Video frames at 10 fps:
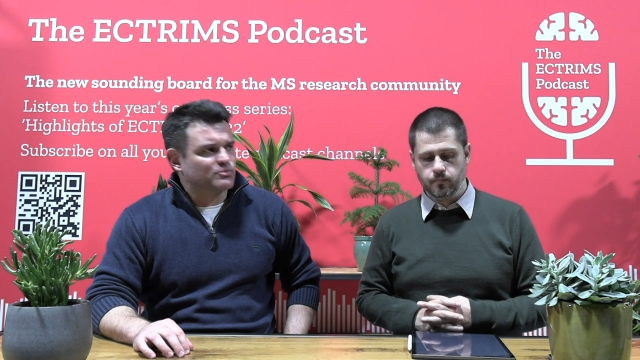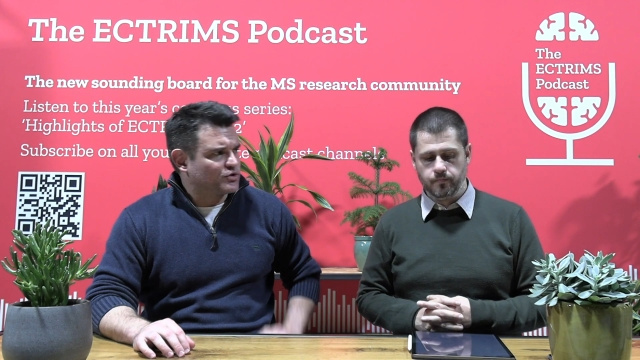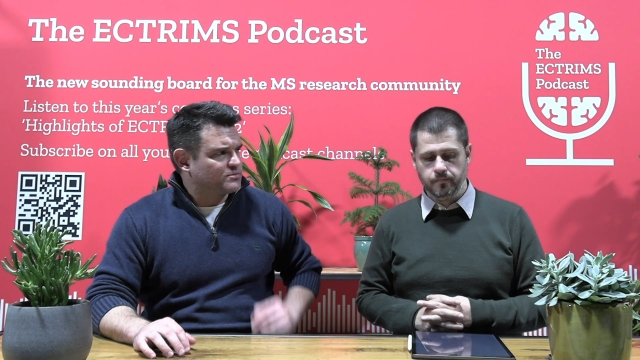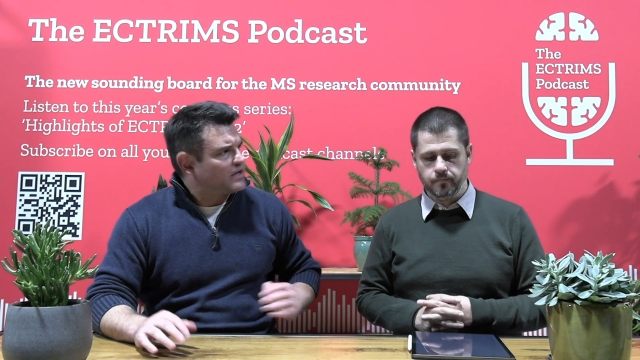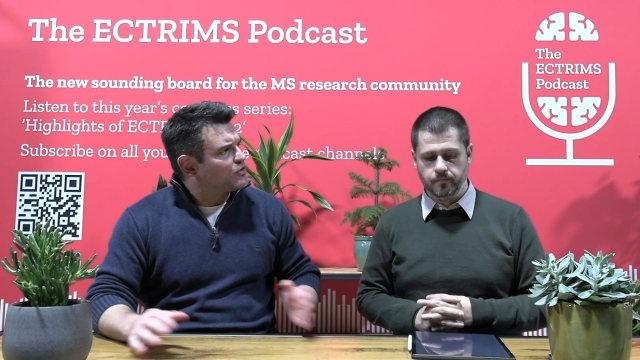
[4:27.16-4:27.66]
Speaker 1: was
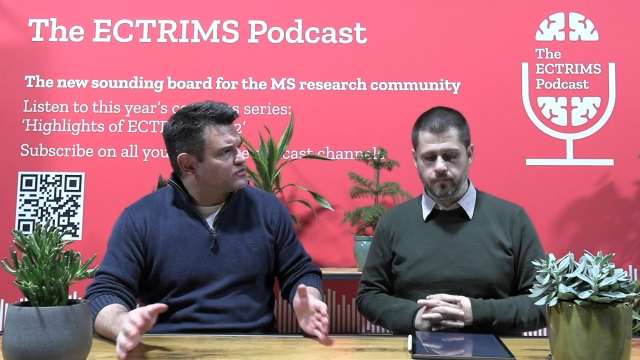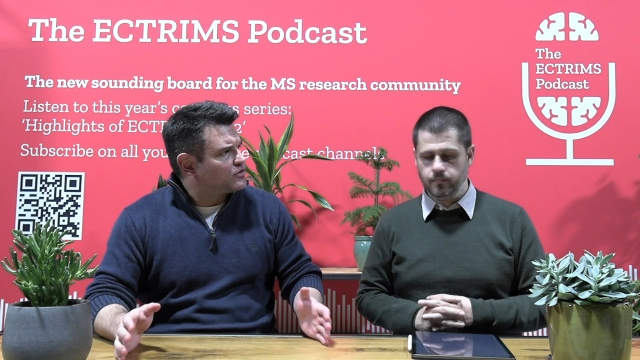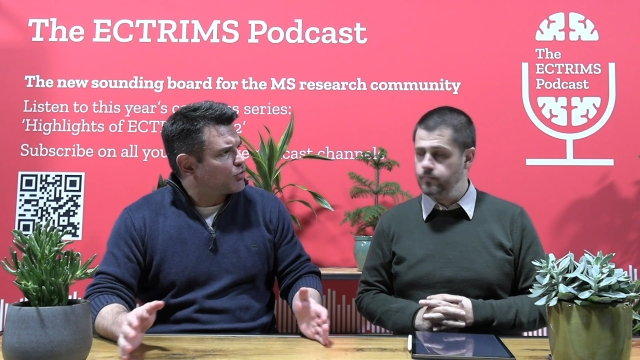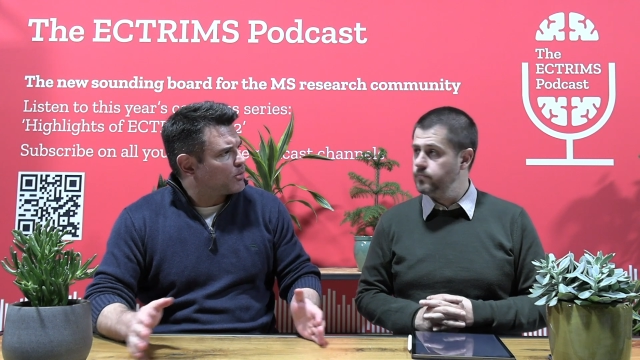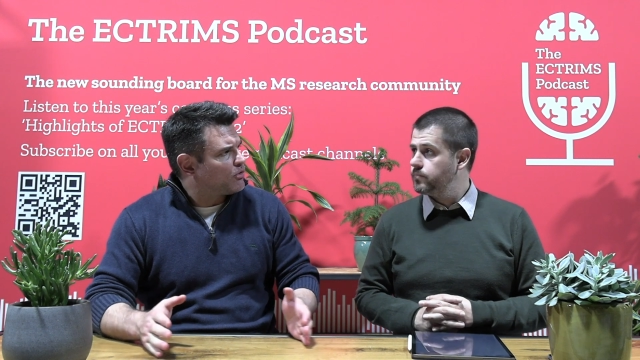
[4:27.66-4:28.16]
more speakers
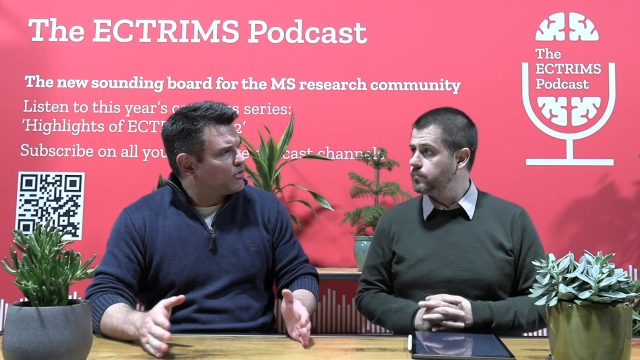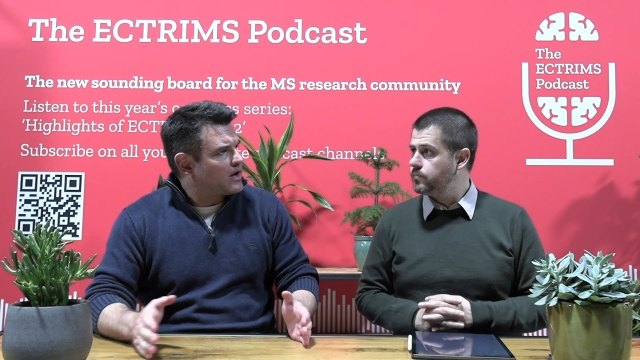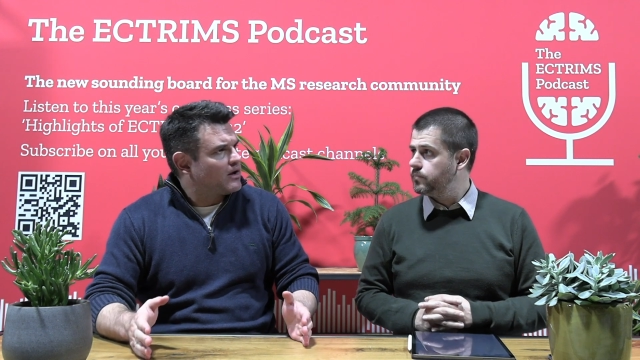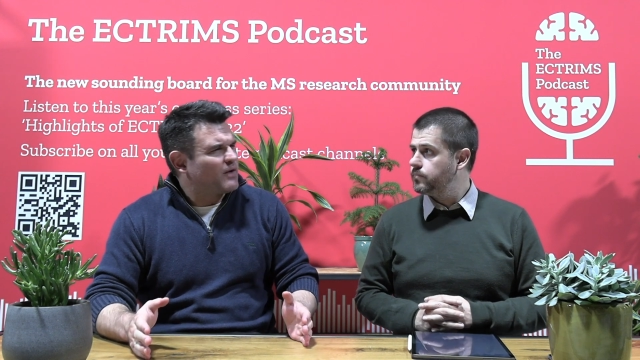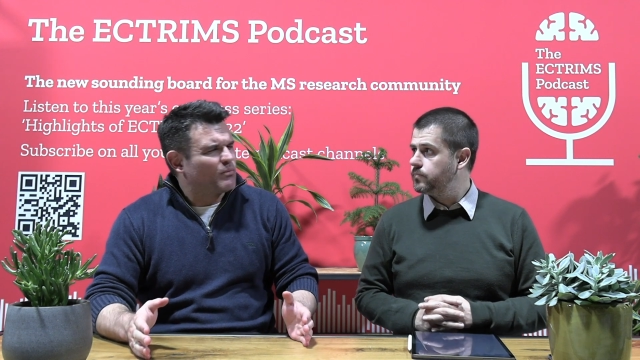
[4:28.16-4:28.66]
than normal.
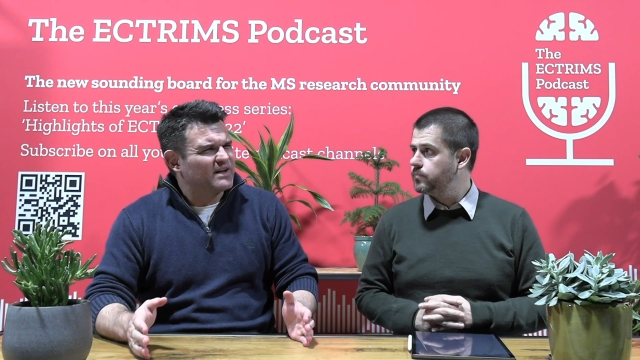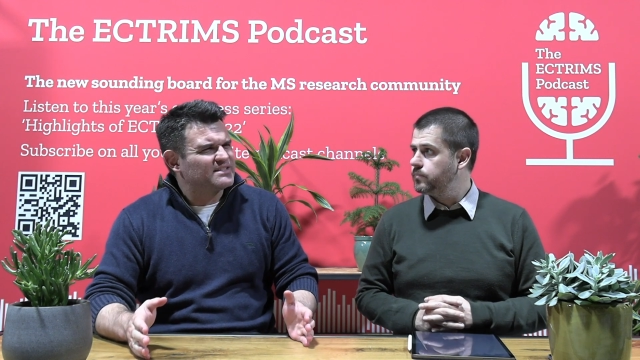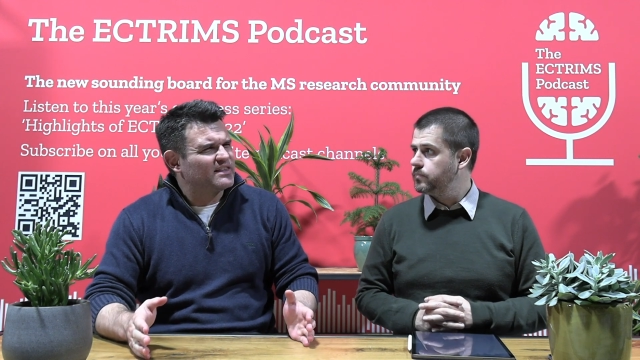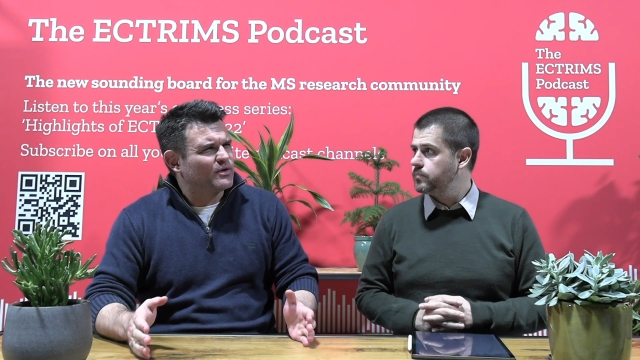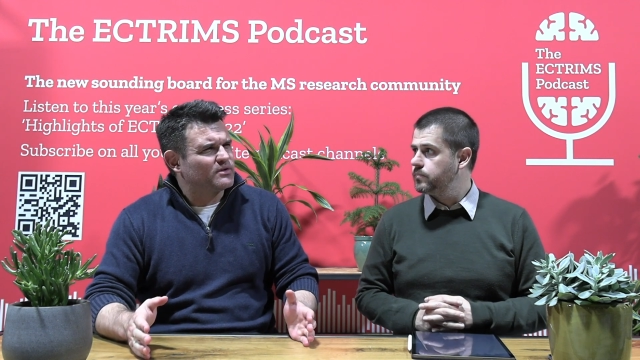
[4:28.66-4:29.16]
I want to
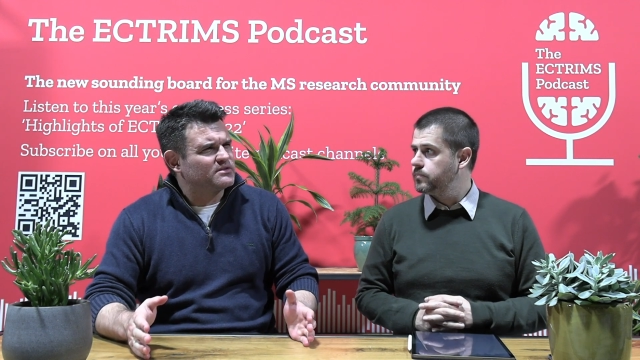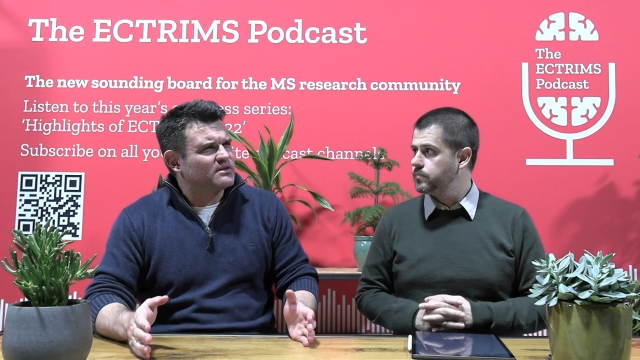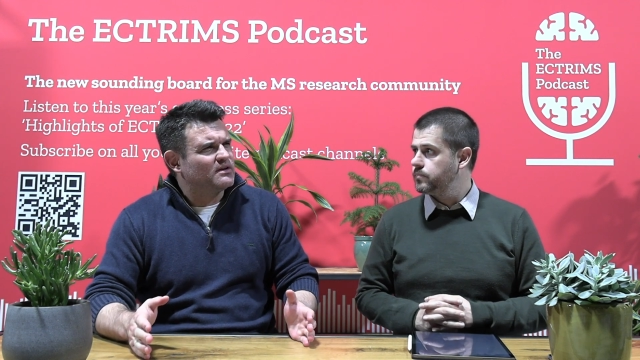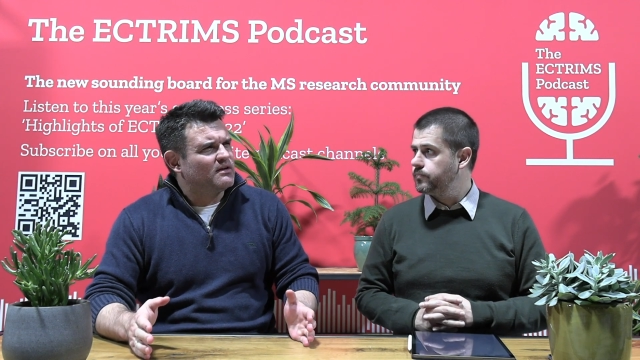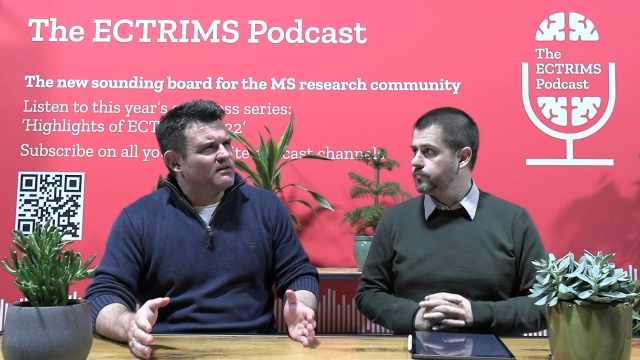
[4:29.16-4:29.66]
say there
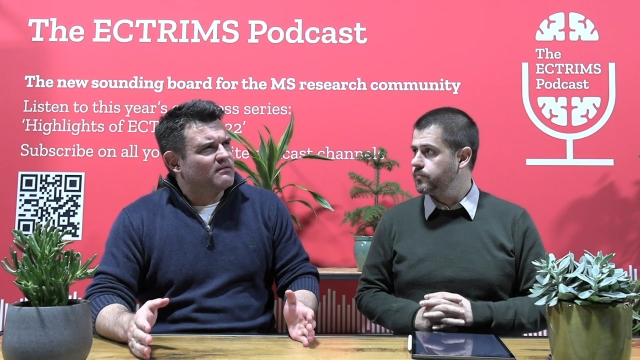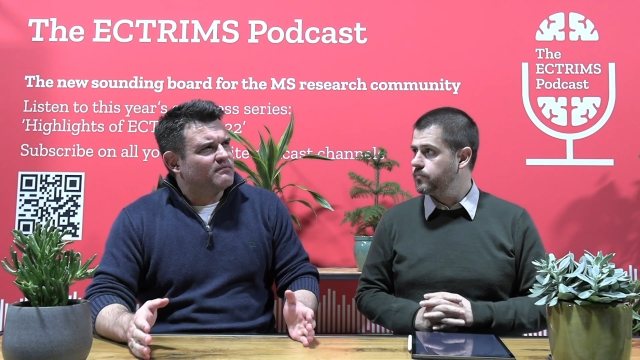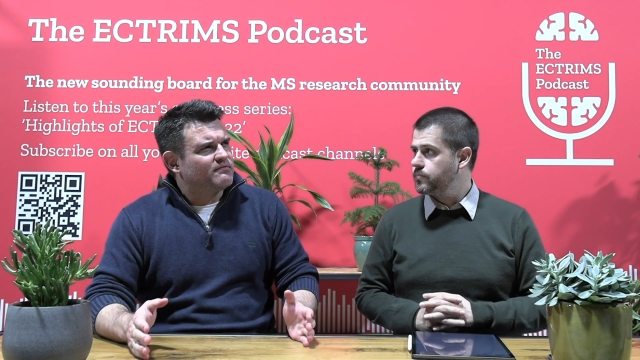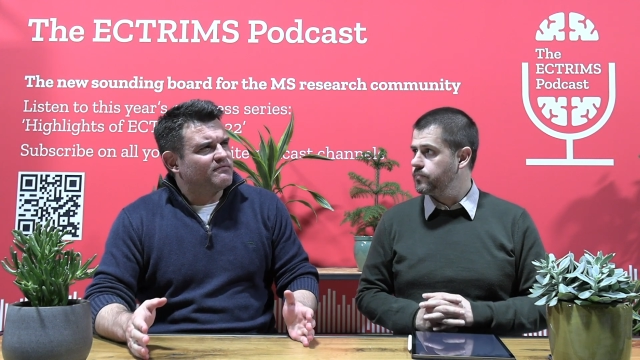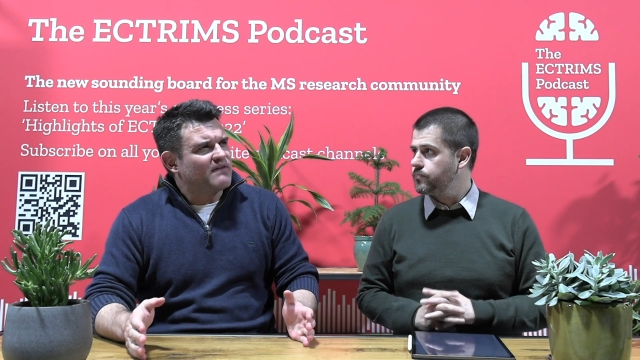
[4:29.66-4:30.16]
was
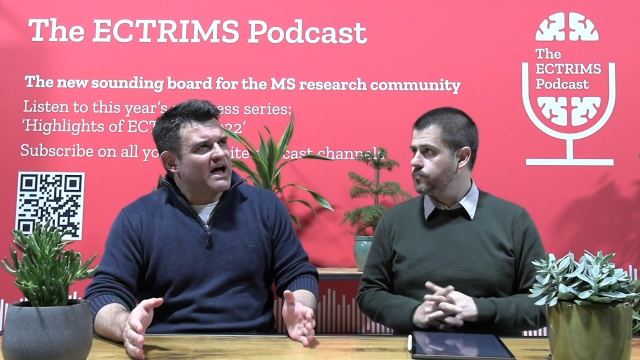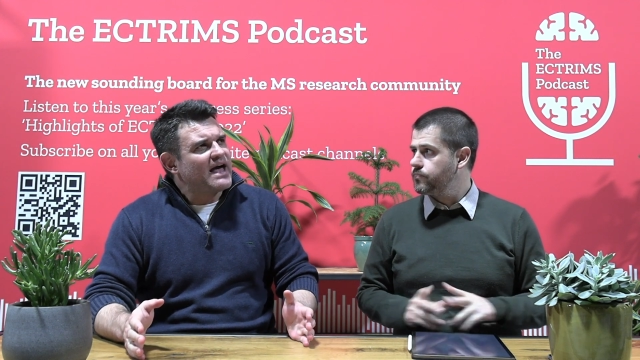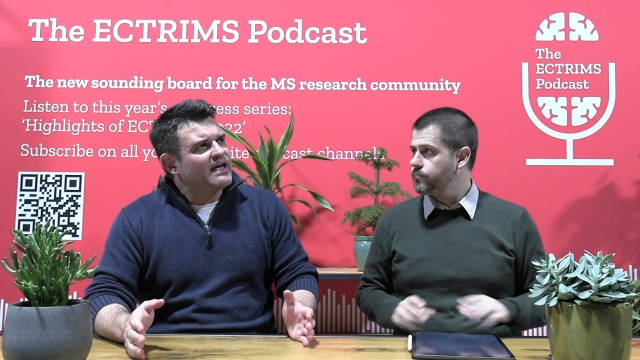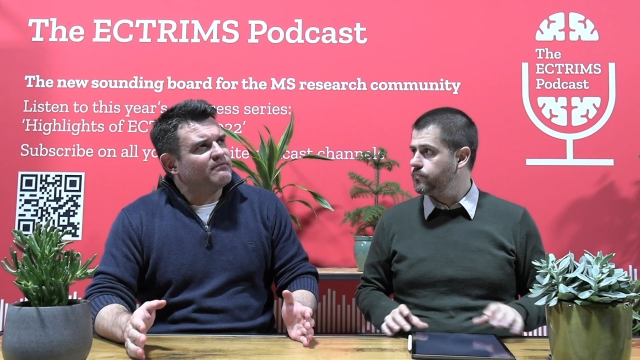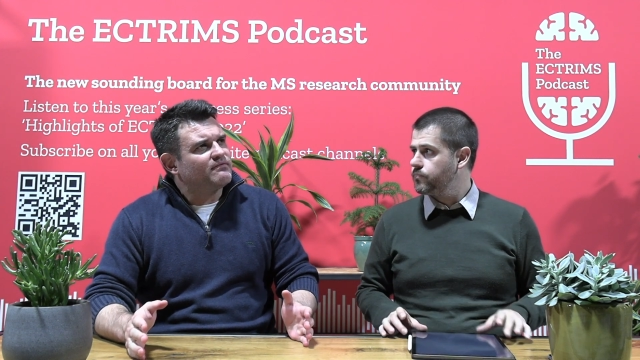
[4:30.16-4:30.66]

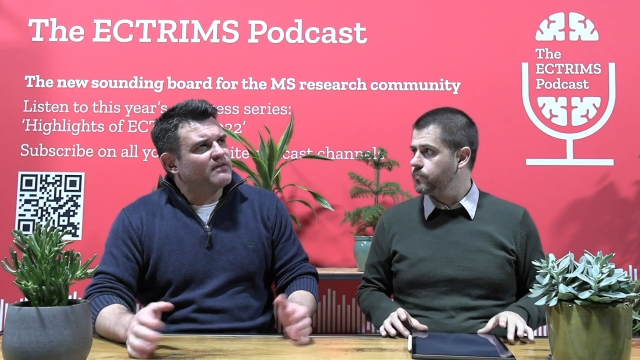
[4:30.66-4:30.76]
five,